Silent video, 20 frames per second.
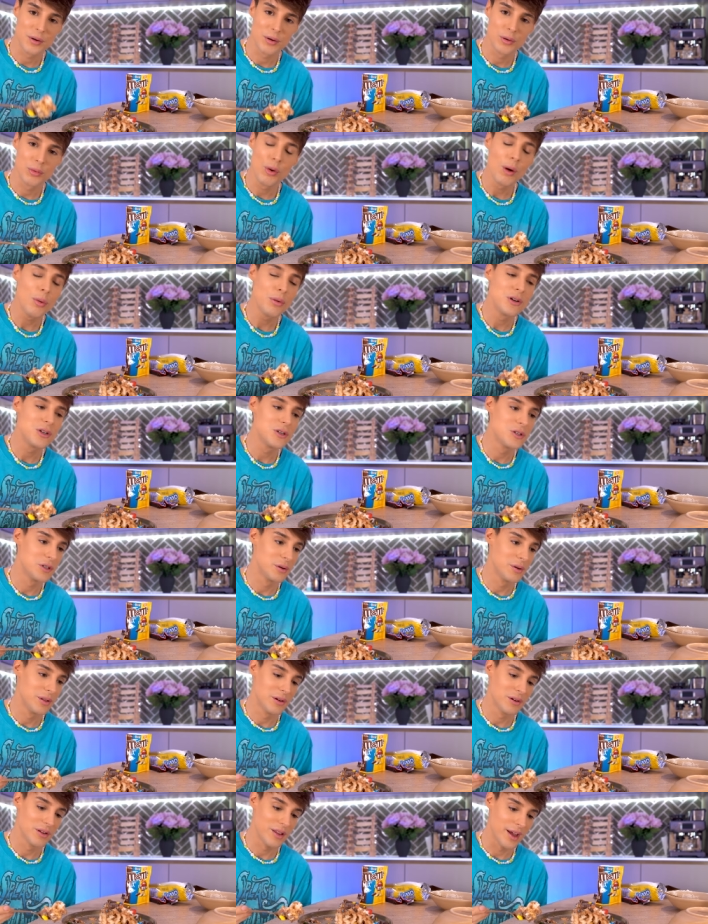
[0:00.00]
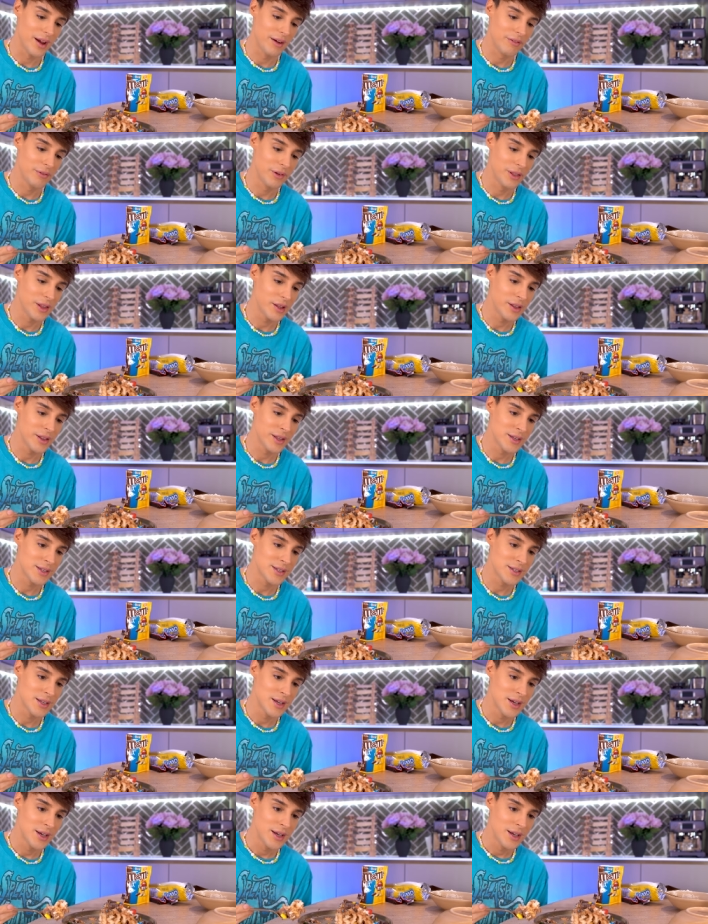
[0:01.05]
what would you do with your life without
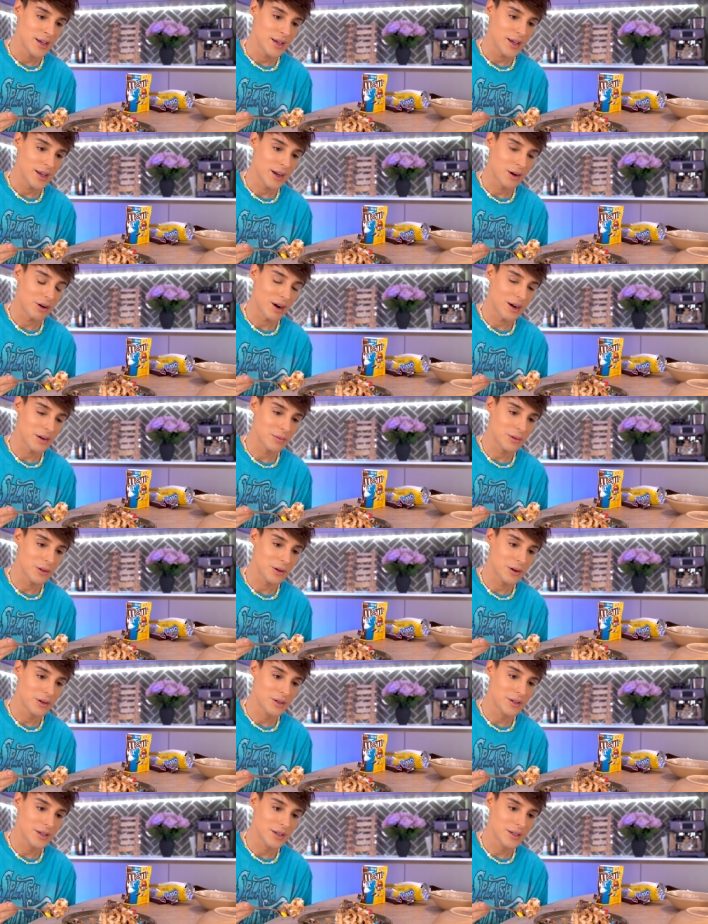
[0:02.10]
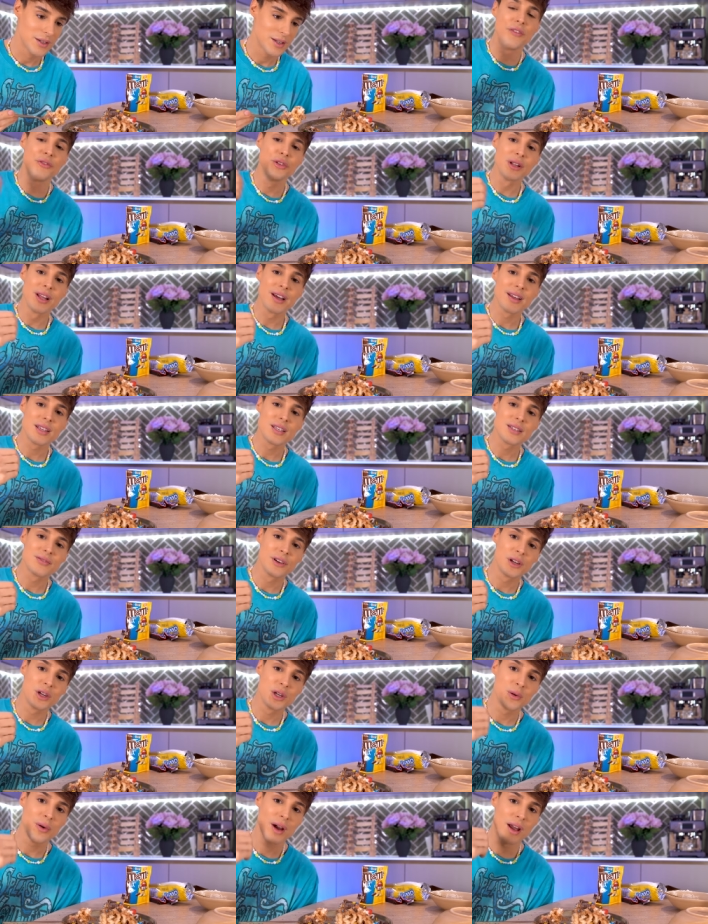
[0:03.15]
this incredible content. If you like this
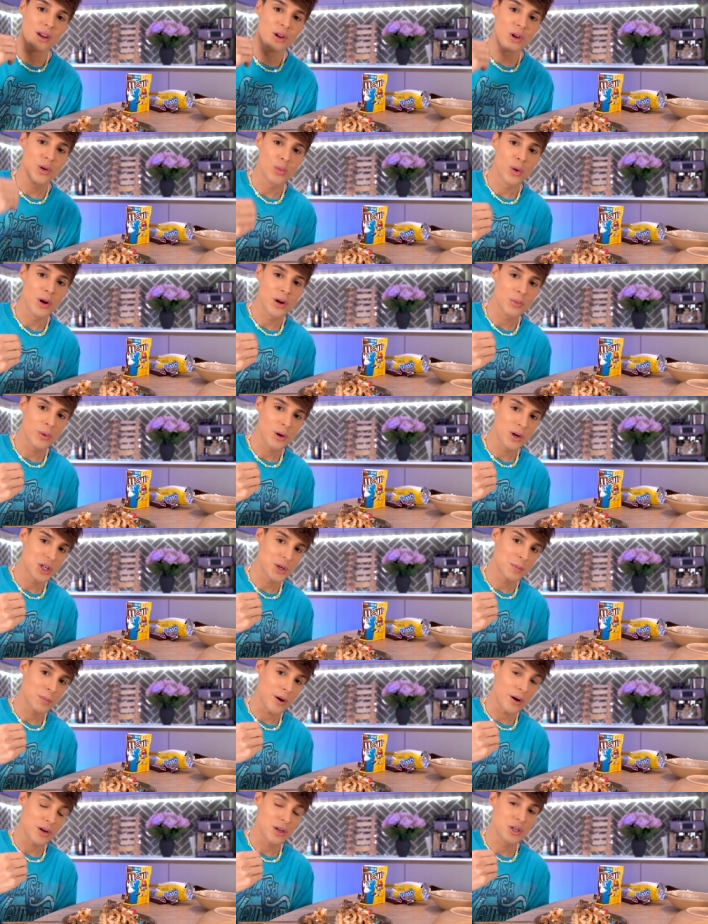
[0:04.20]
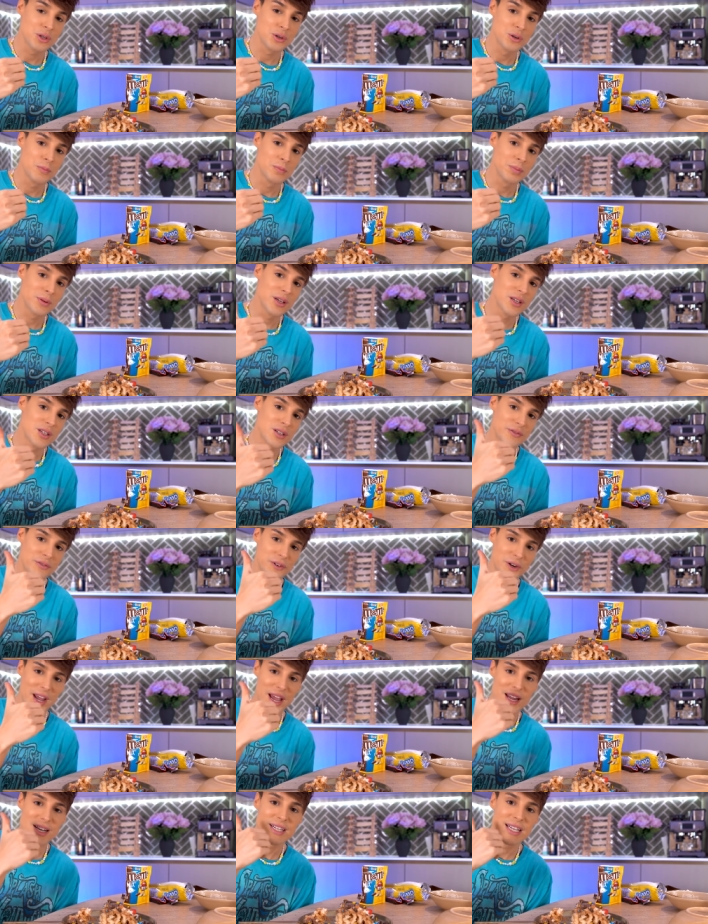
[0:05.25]
video and you'd want to watch a part 2, please don't
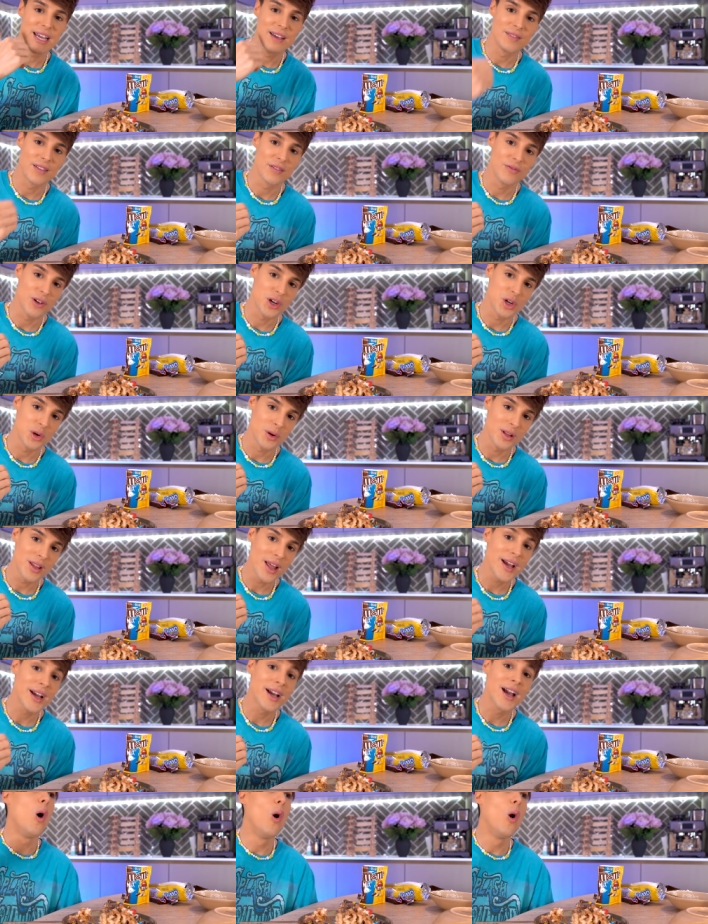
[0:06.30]
forget to give the video a like.